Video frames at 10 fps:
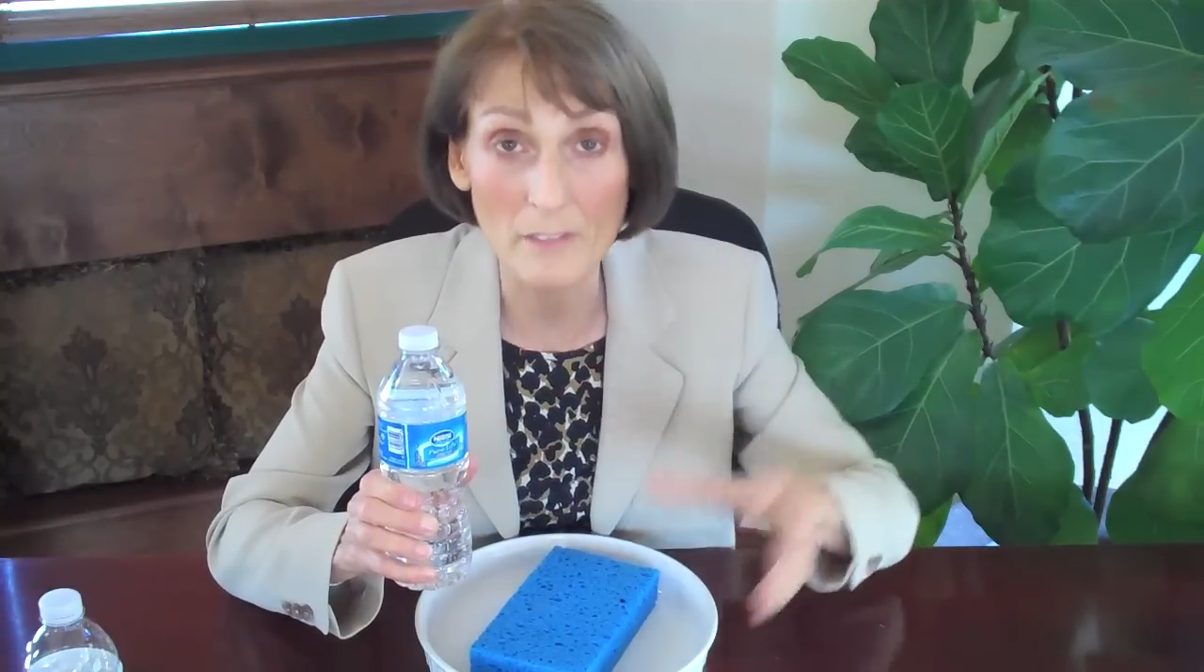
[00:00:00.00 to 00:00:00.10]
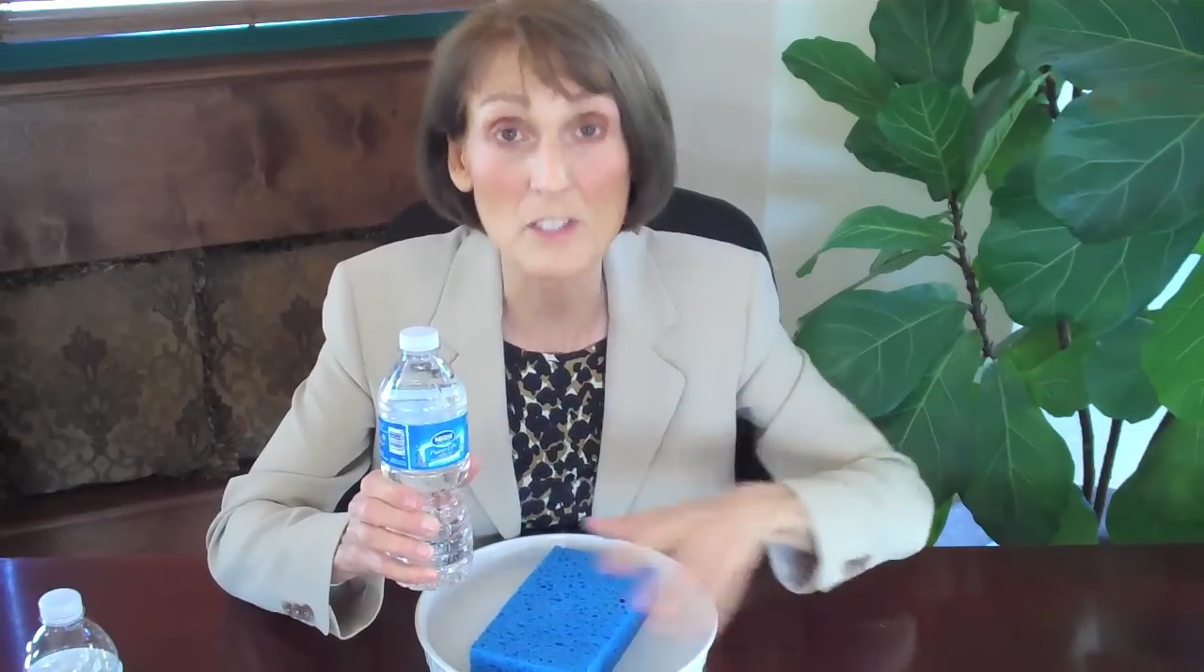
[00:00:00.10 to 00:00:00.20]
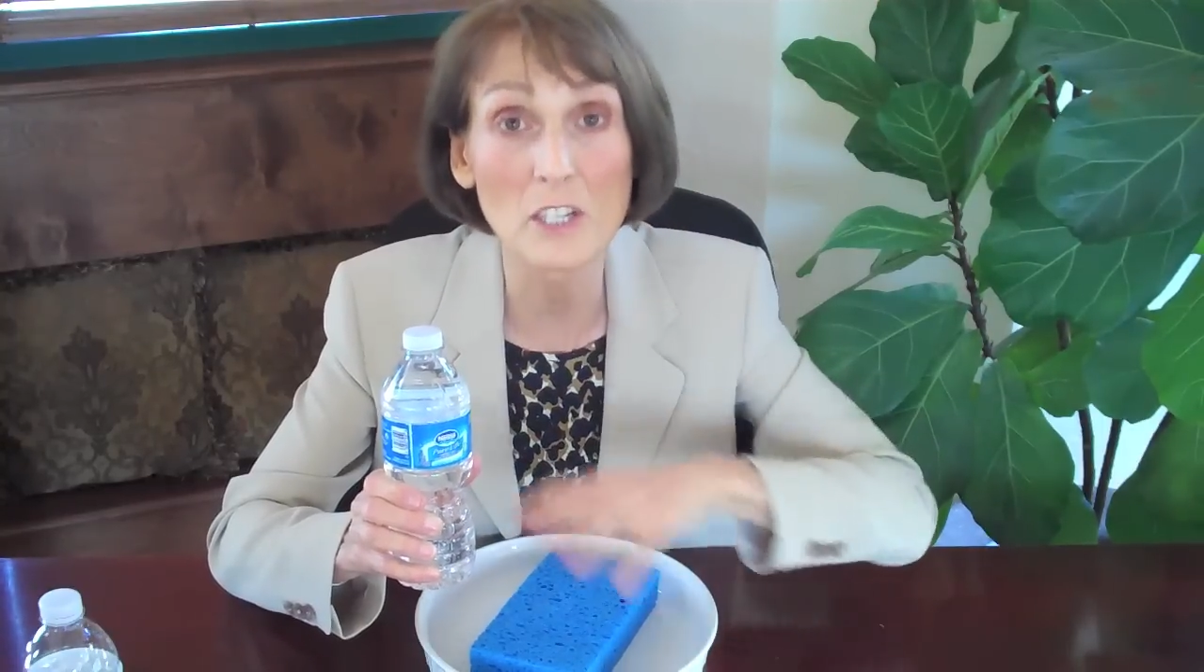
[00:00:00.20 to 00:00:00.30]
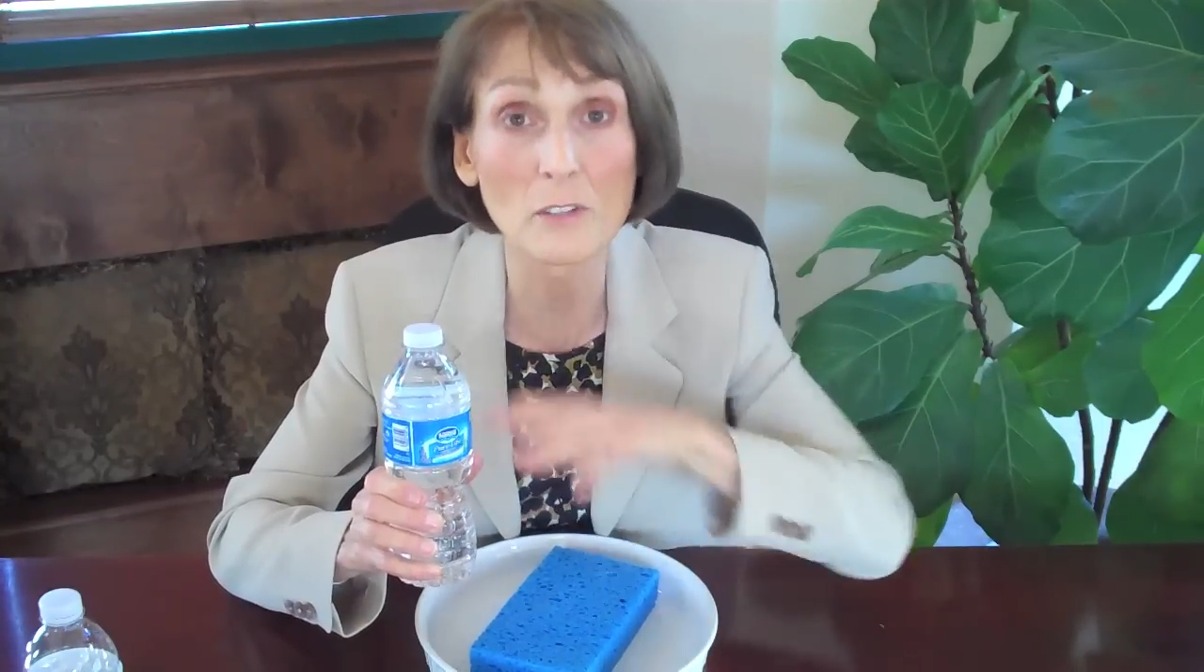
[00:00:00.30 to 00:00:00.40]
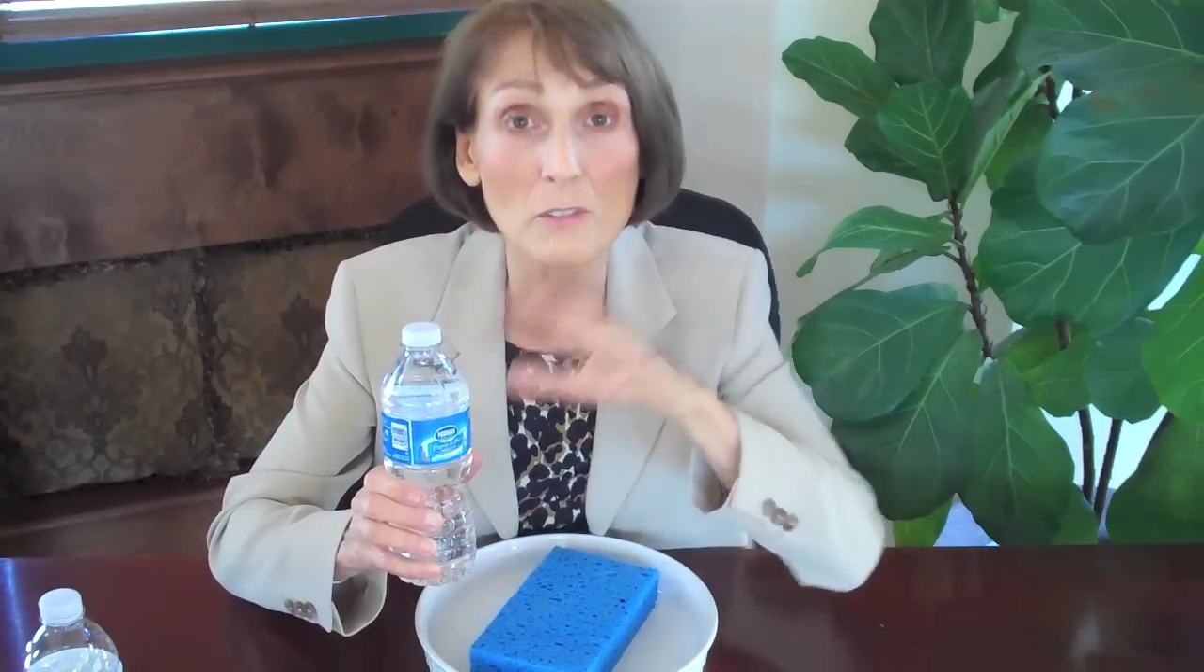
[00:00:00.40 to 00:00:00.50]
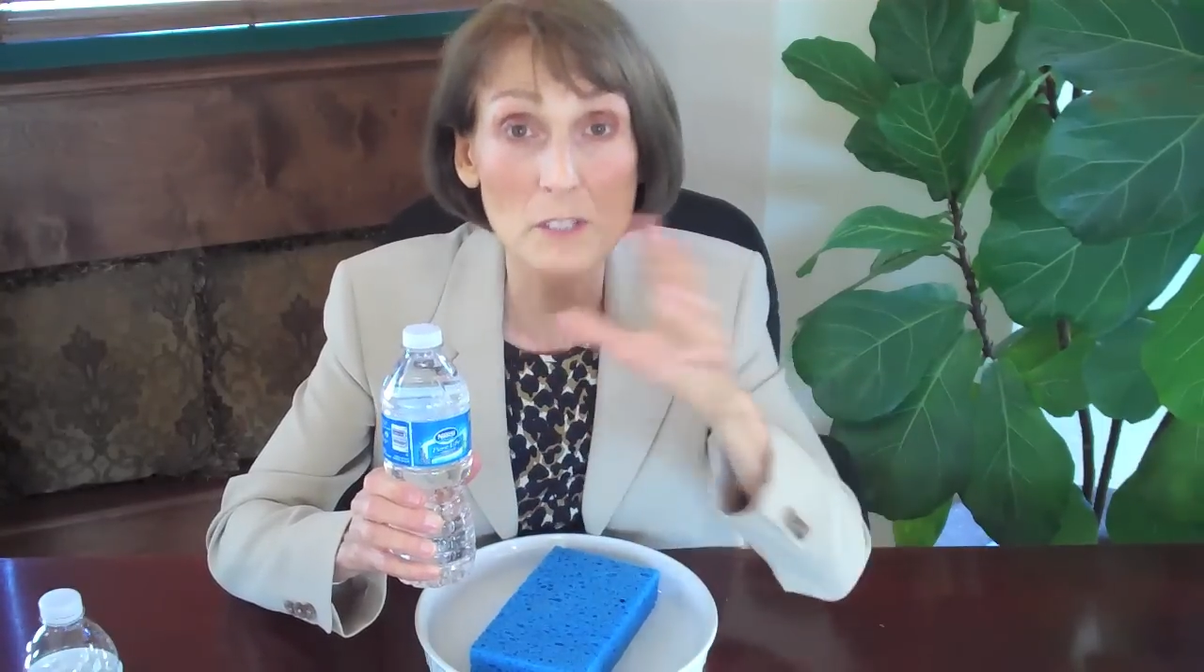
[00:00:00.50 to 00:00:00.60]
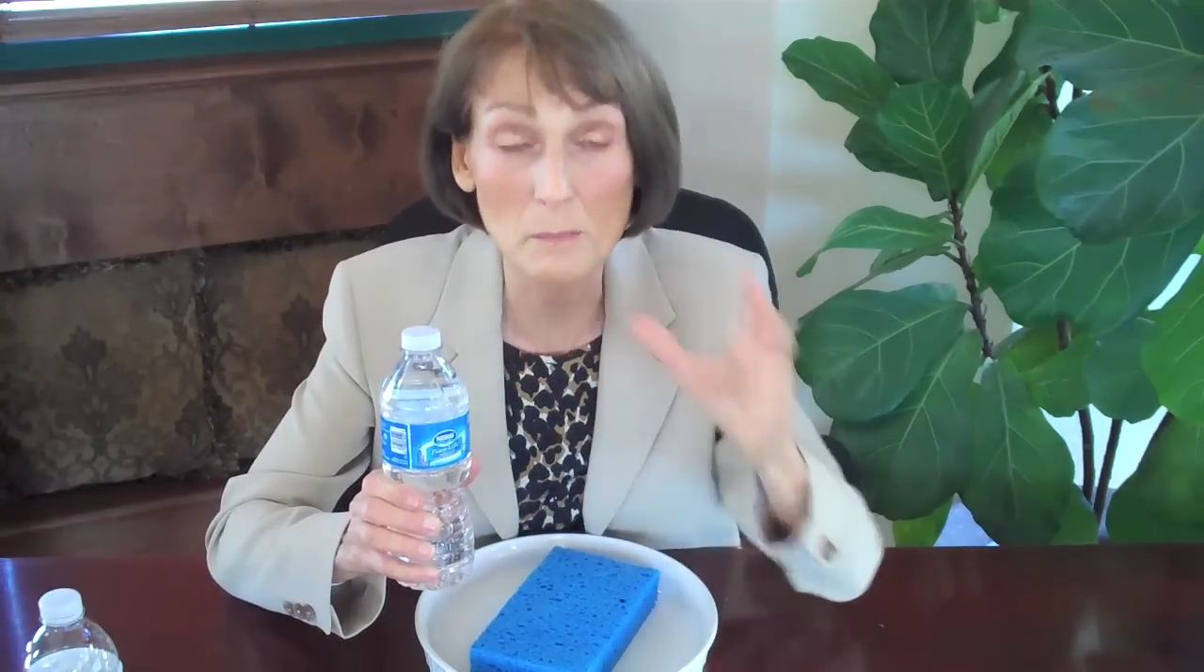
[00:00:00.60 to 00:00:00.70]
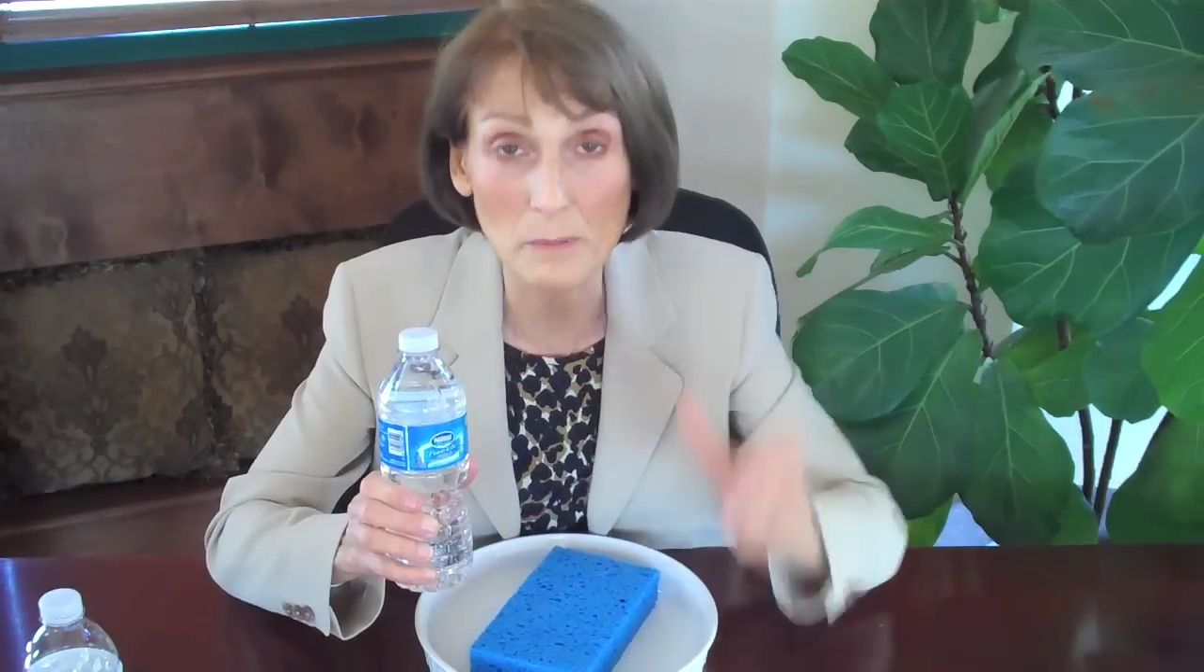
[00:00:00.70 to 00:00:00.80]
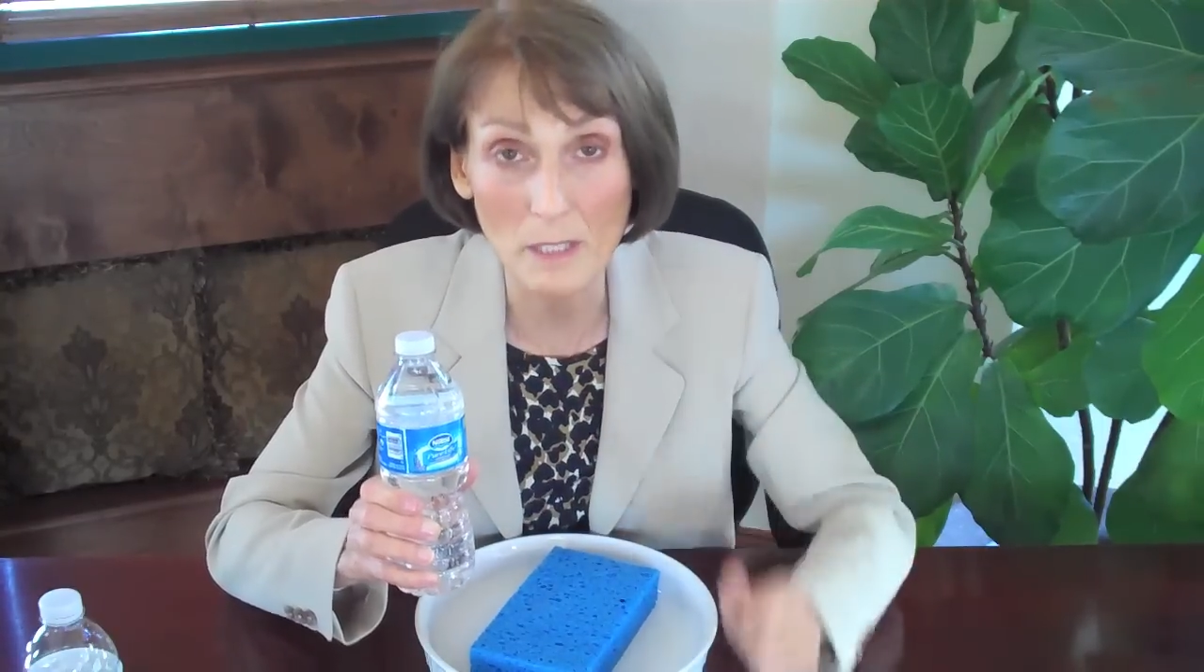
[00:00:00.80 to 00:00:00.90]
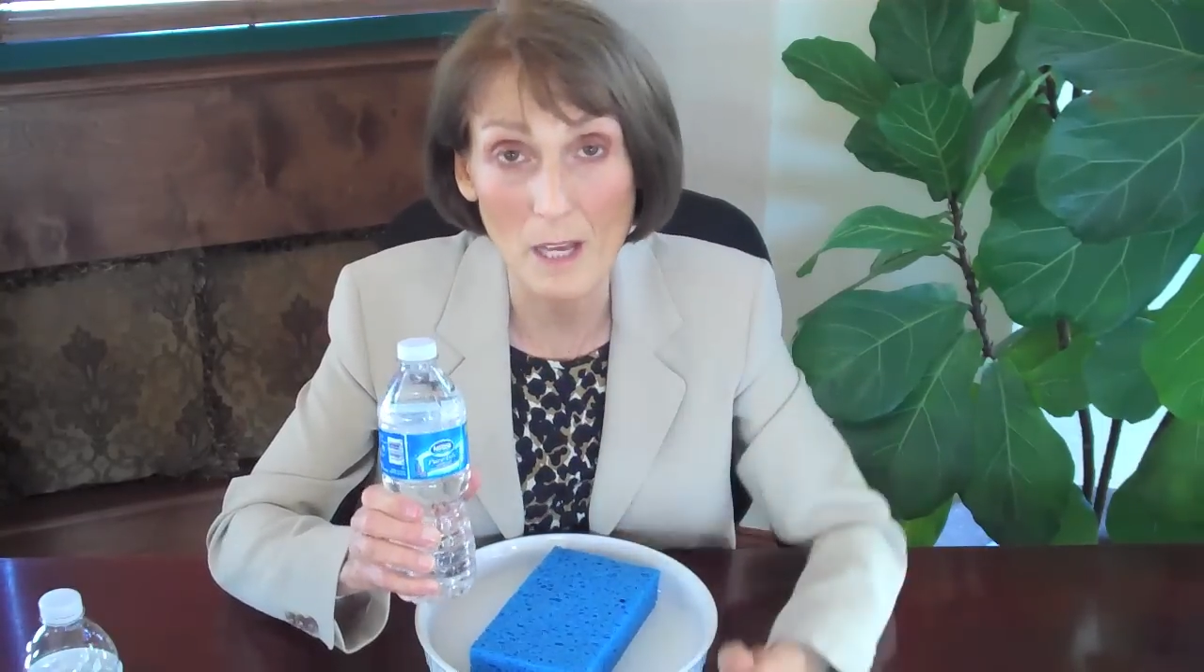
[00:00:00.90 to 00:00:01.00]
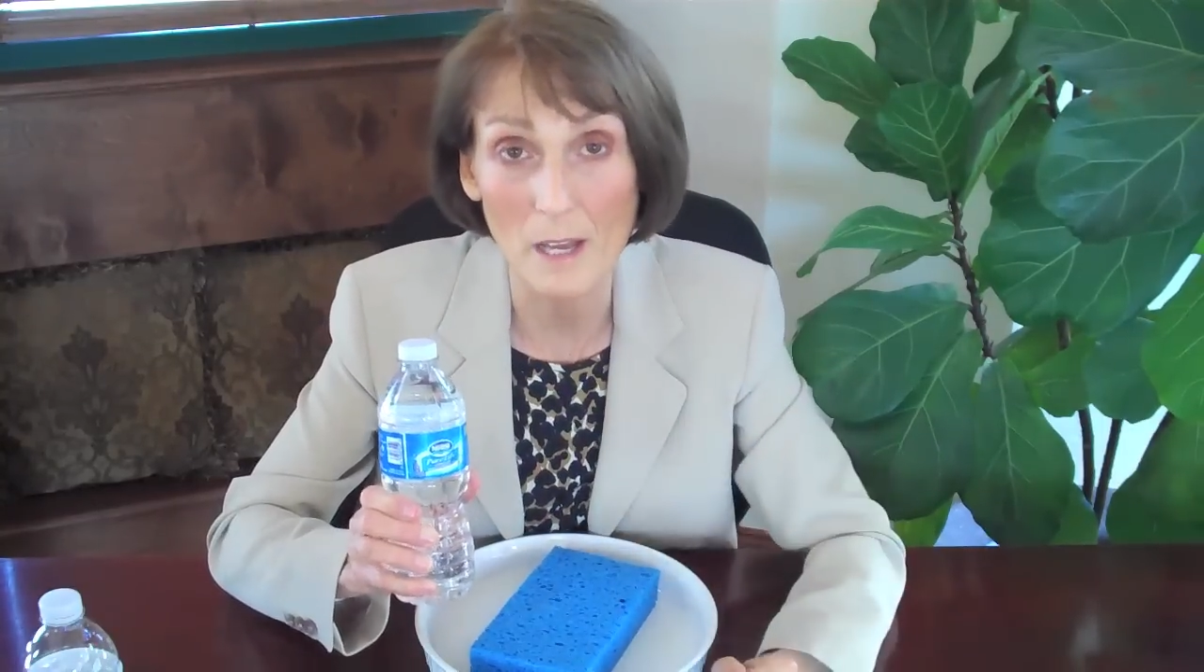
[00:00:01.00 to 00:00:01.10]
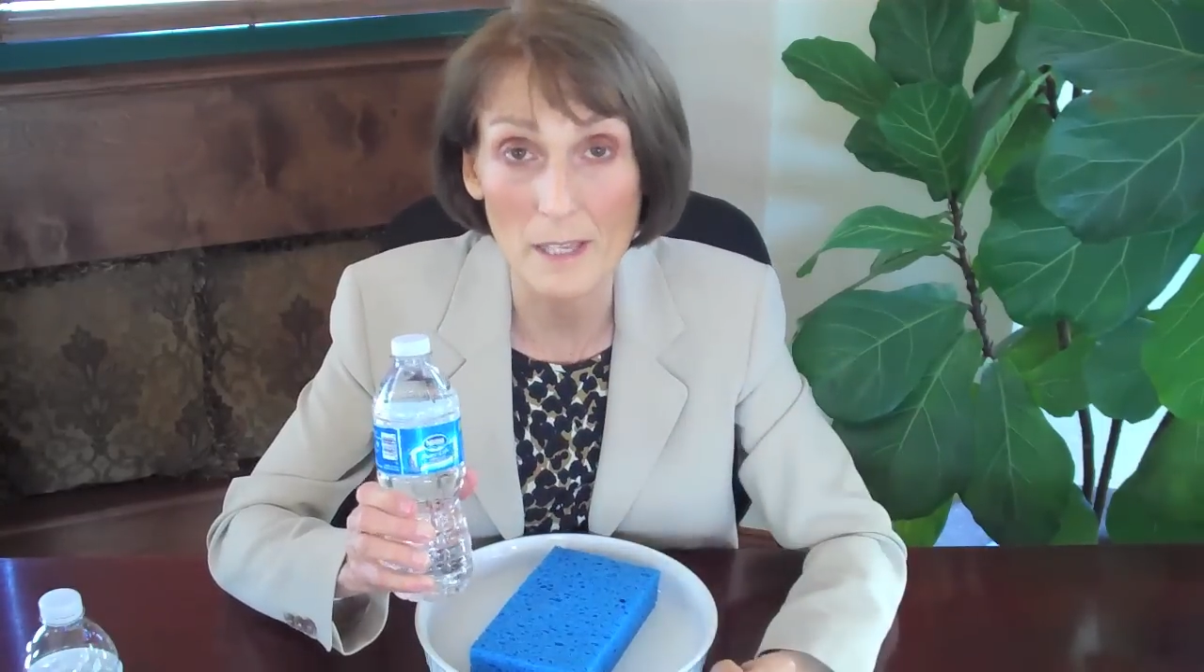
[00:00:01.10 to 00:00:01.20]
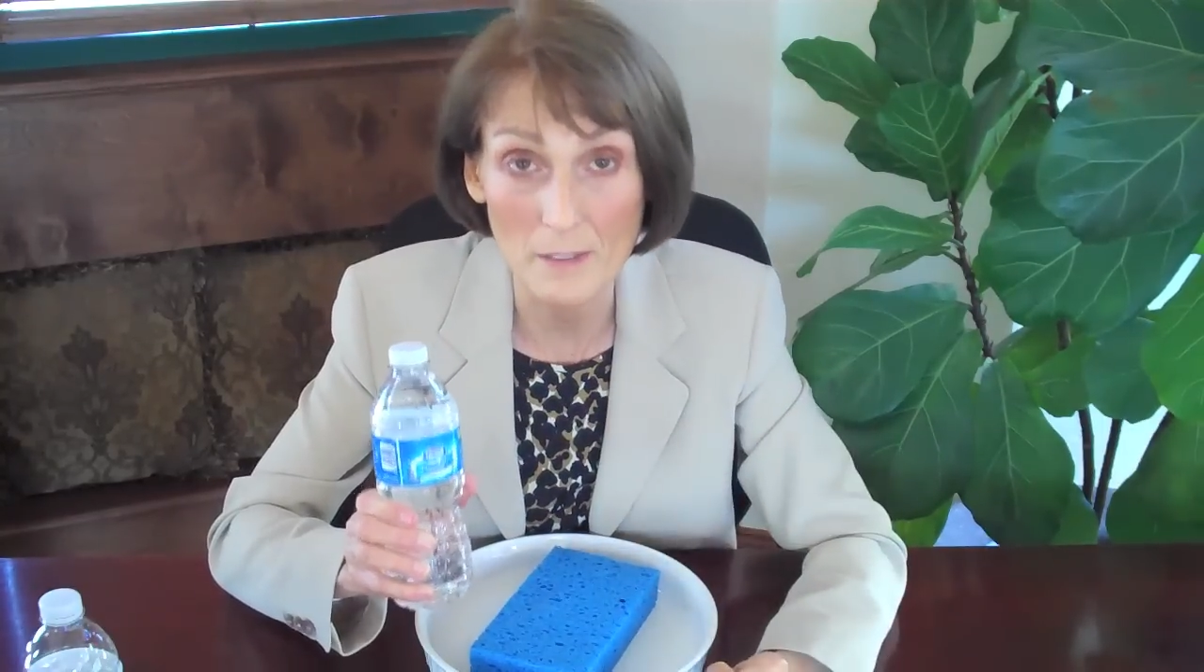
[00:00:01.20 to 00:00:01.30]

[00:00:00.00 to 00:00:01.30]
the general supply